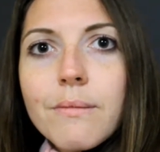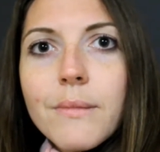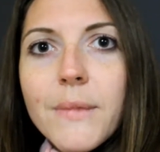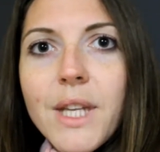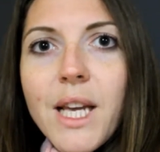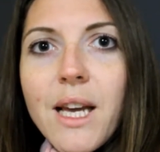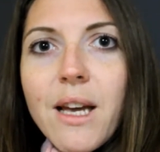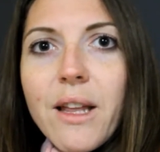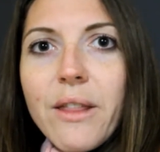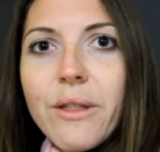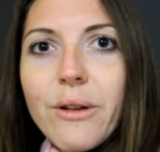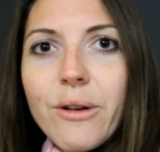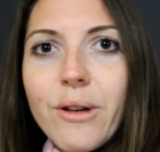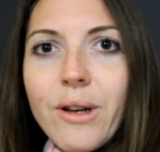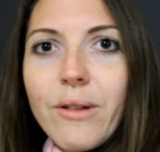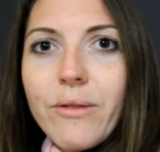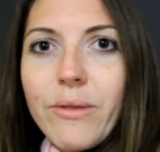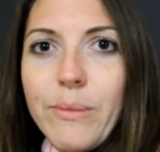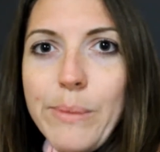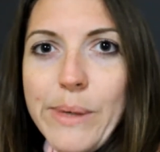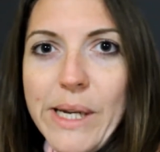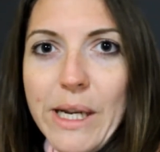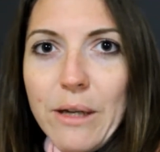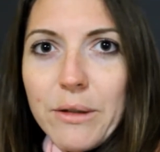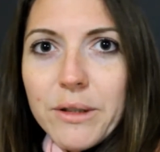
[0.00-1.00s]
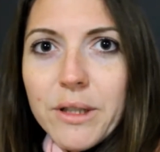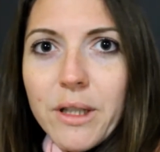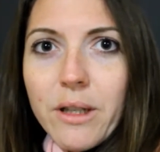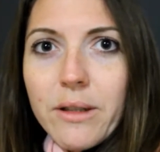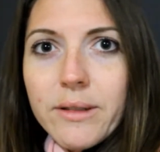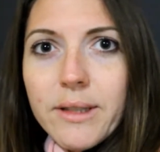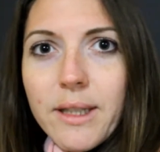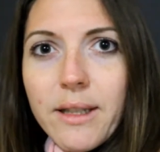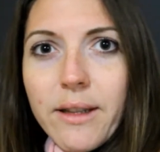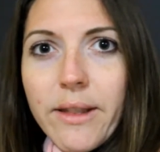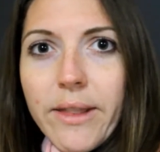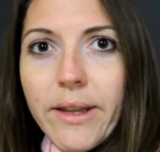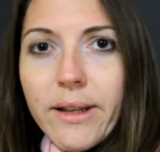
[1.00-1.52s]
yeah, I thought everybody else goes
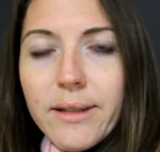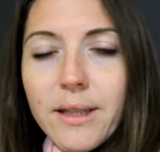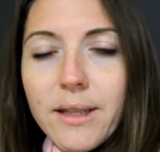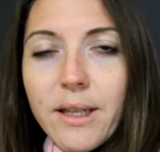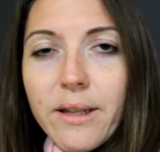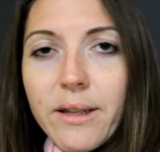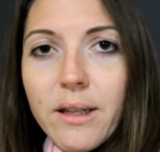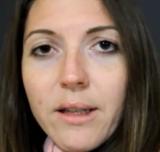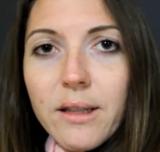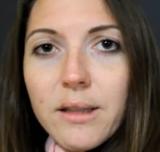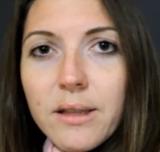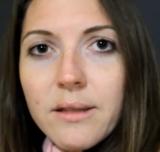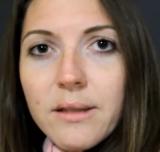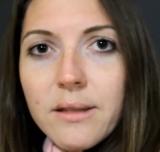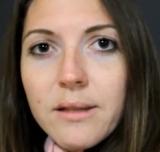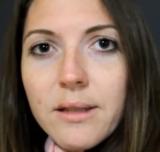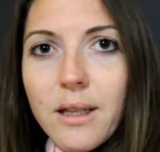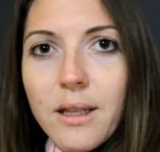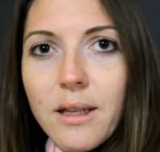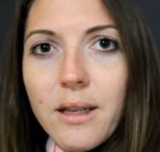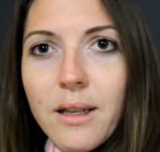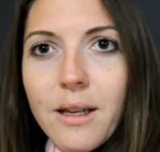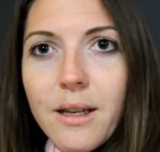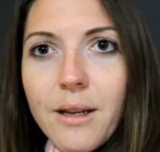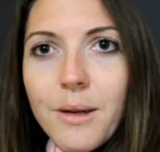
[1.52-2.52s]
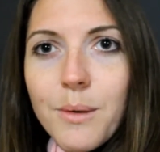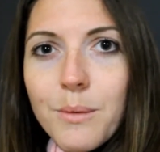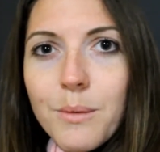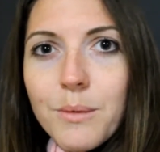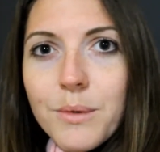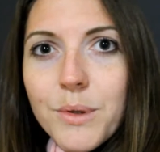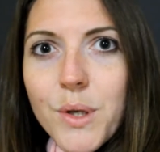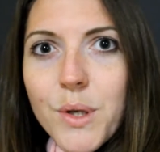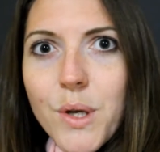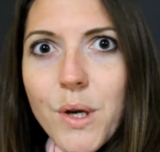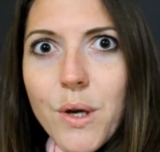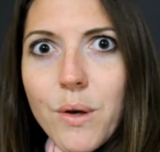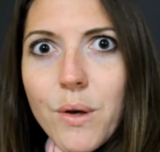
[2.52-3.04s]
out in things like this,
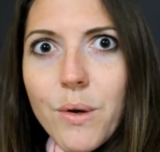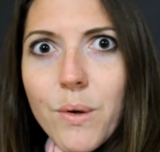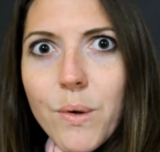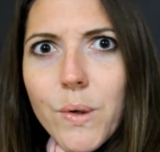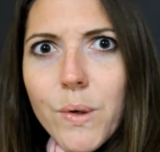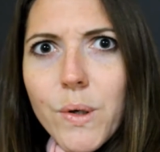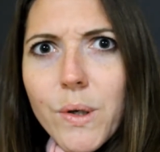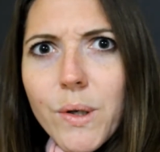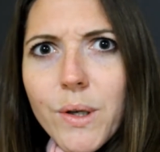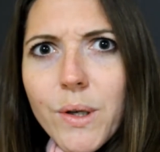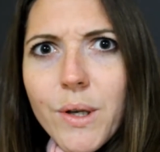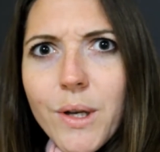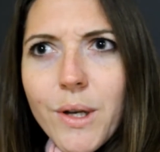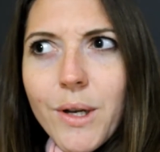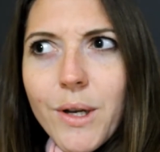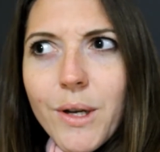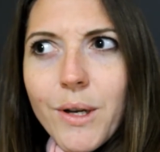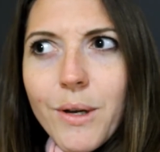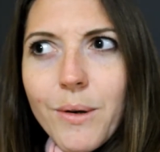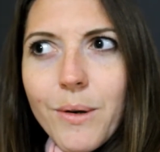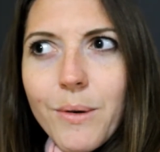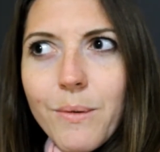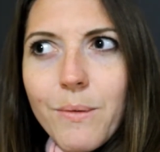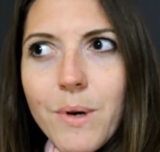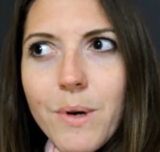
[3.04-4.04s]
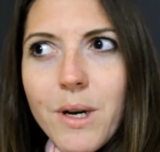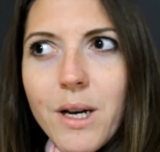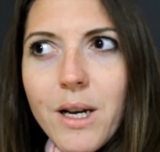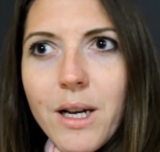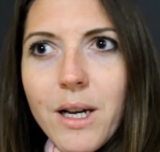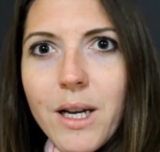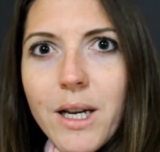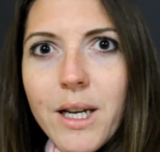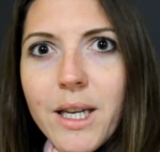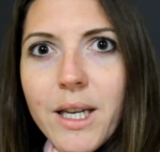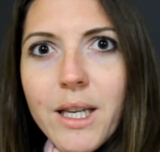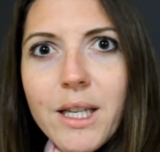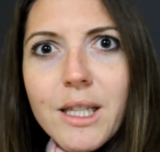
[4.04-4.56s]
so
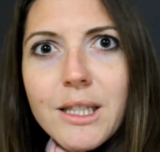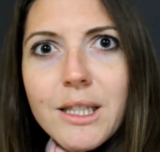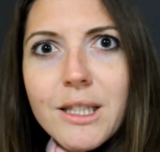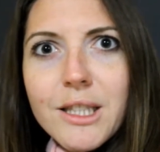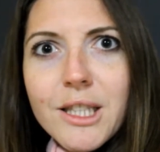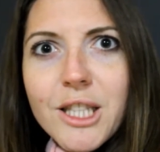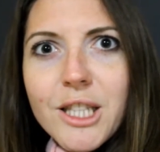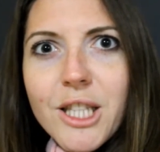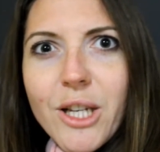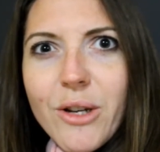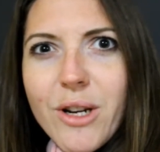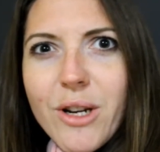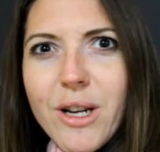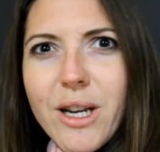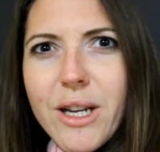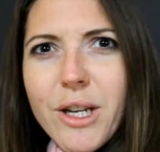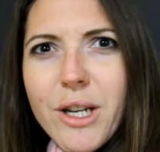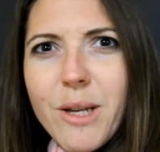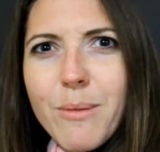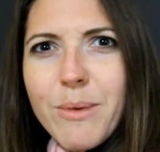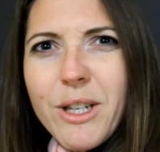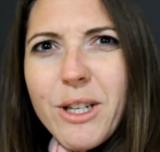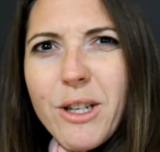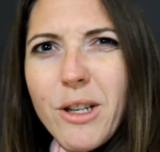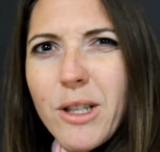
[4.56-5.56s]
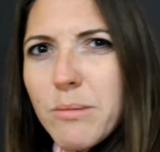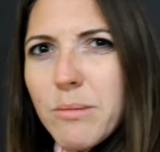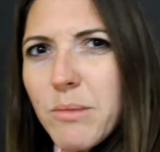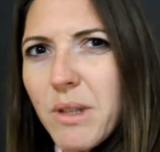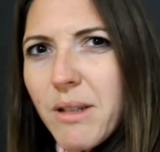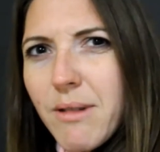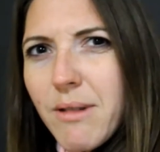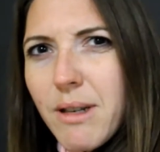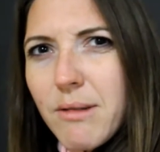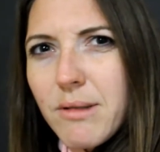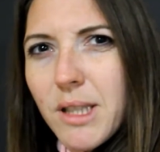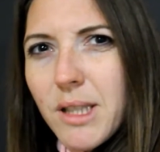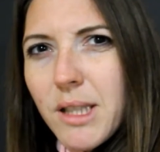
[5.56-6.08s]
why don't I? Nobody knows me
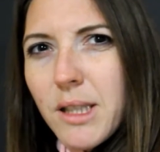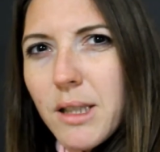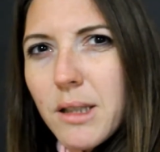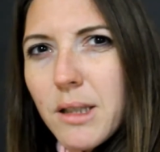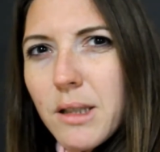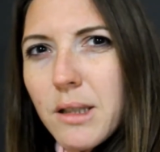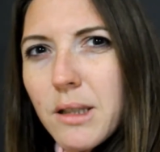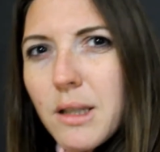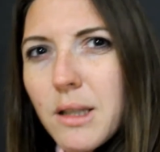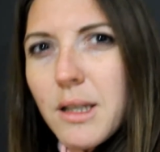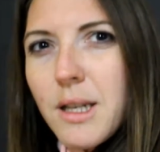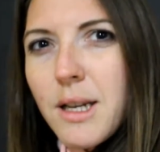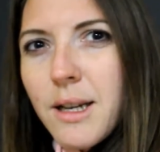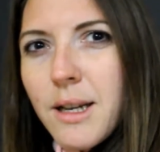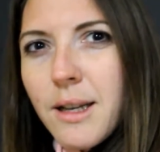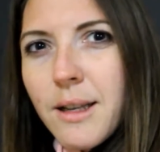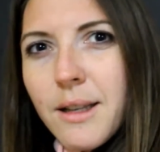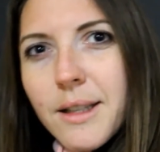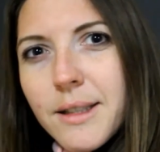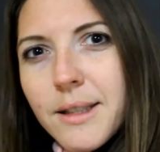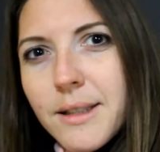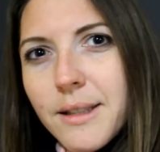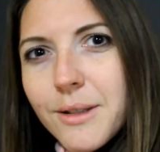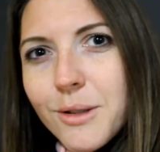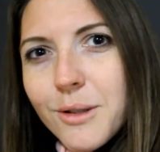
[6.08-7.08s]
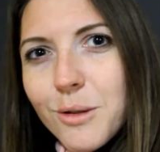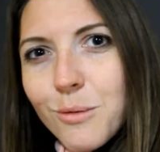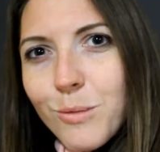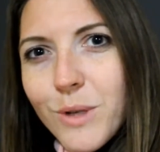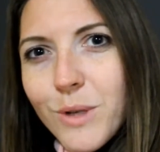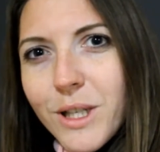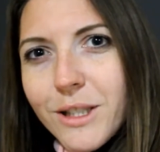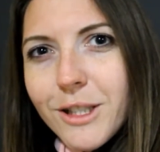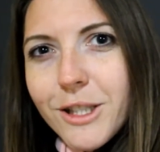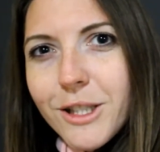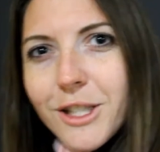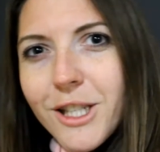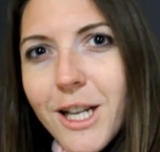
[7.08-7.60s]
around here. This is
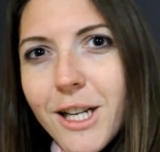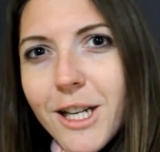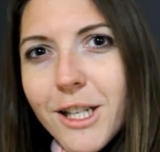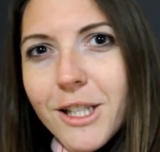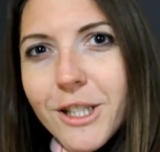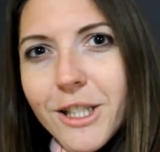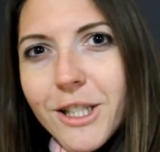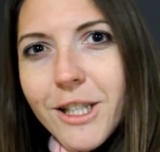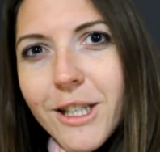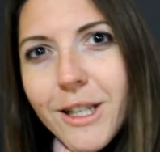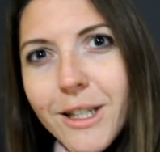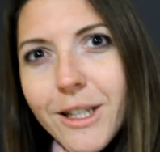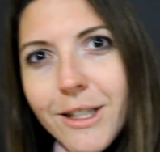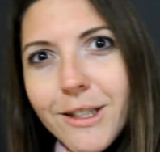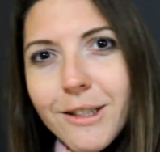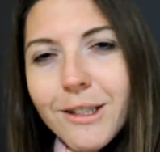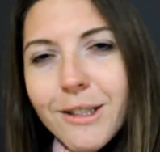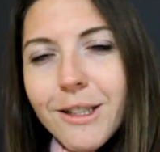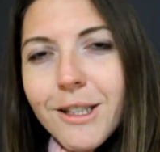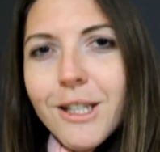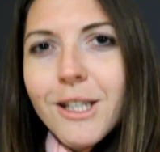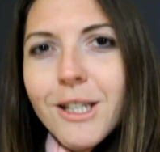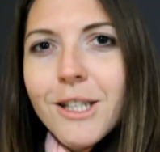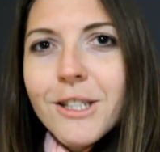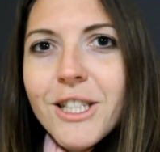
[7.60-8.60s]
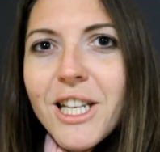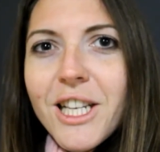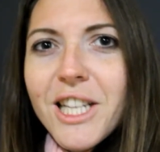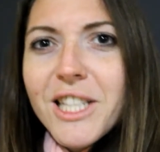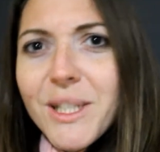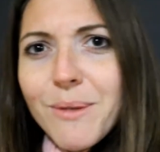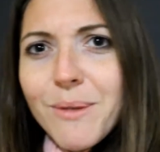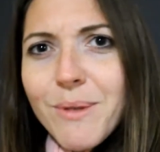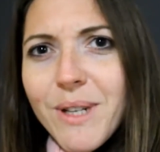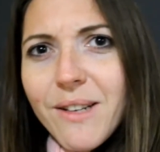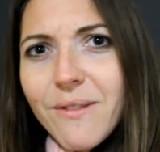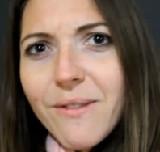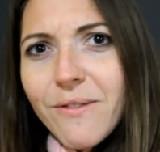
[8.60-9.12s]
somewhere to challenge it, and challenge
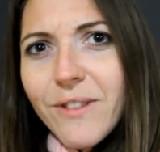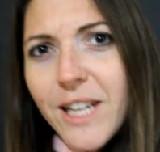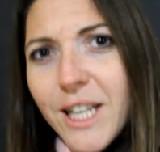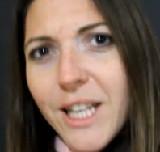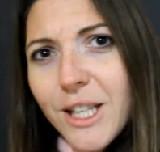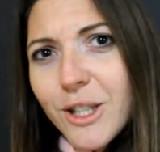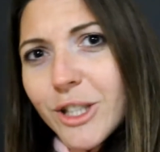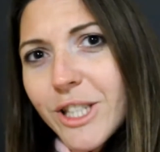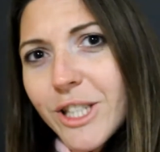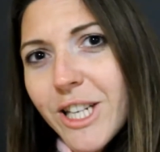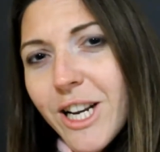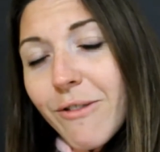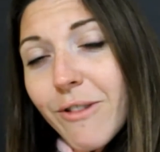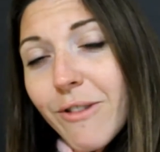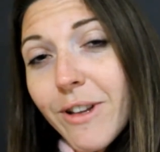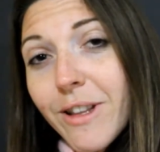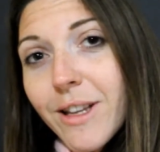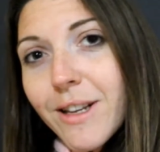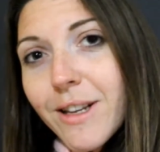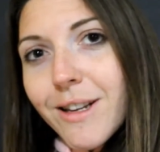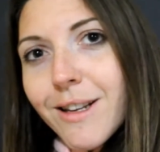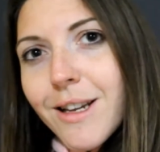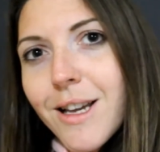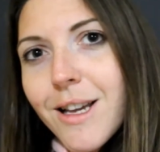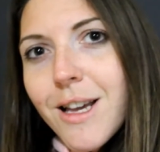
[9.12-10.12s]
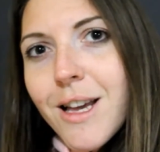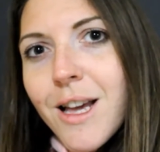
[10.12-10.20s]
it while I'm feeling good and everything.